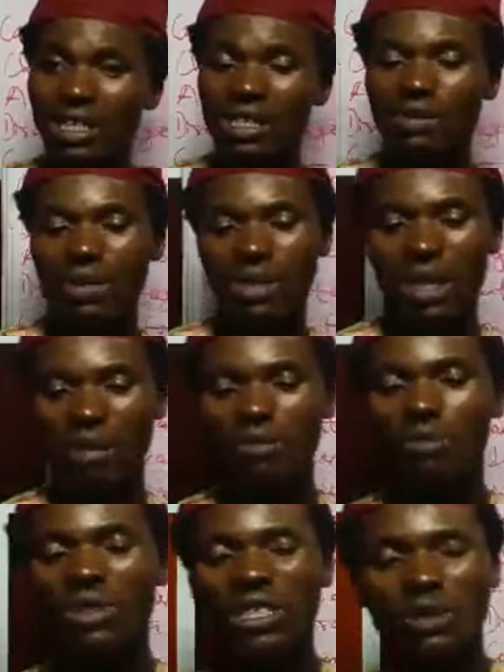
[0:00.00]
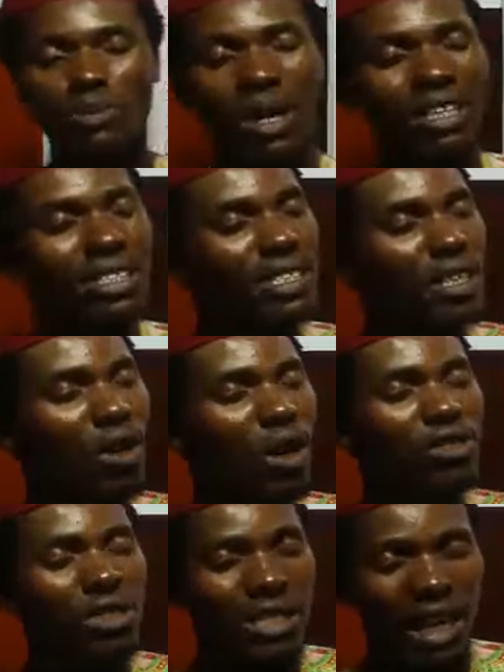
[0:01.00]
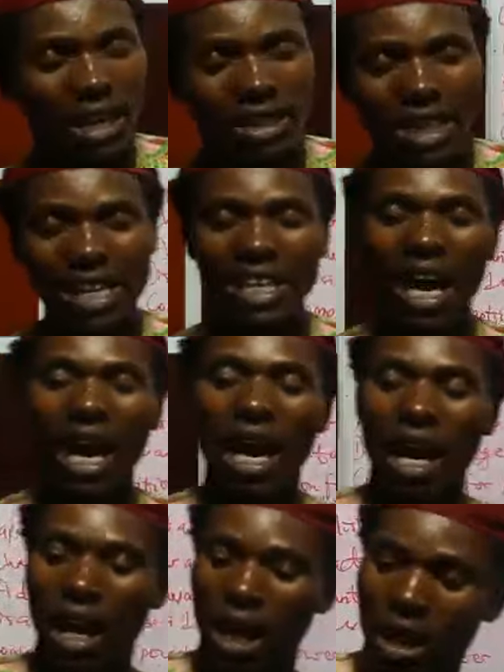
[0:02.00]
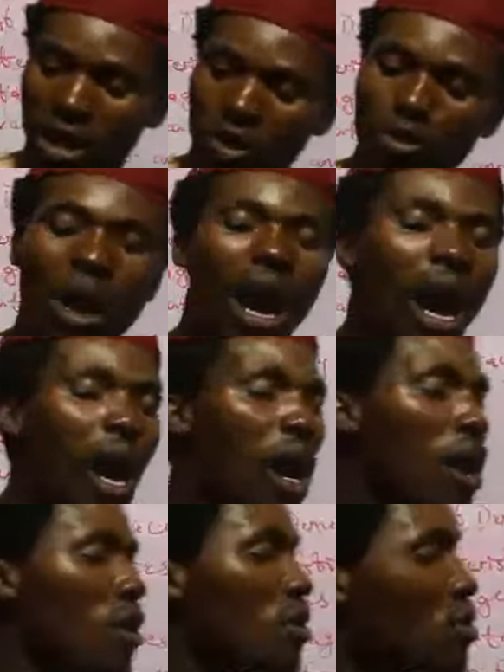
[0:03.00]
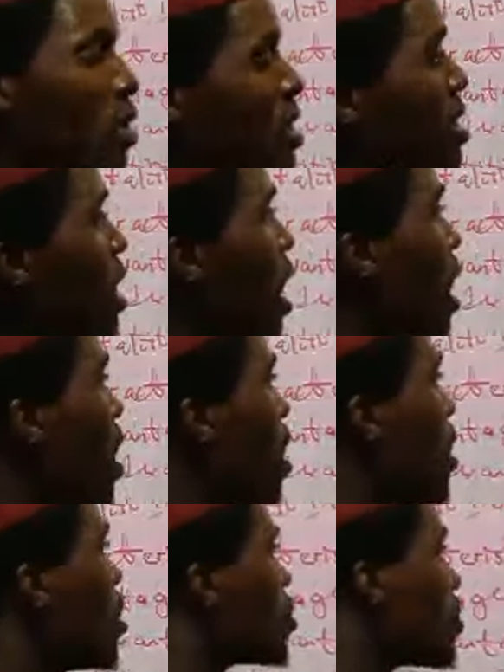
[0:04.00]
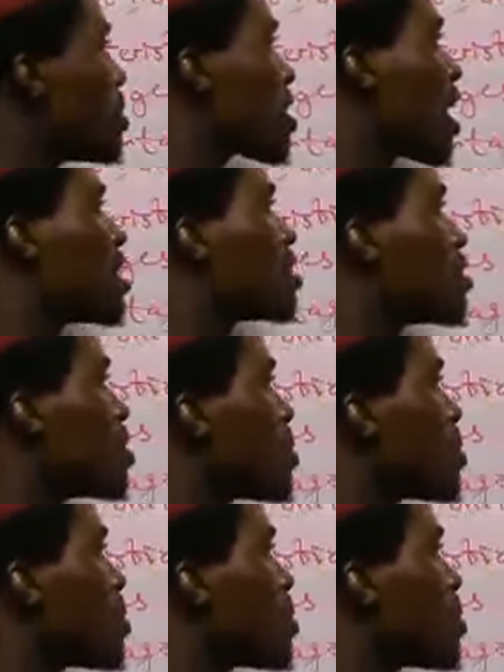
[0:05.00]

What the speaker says: system, which is practiced in countries like China, Cuba, Russia, Dominican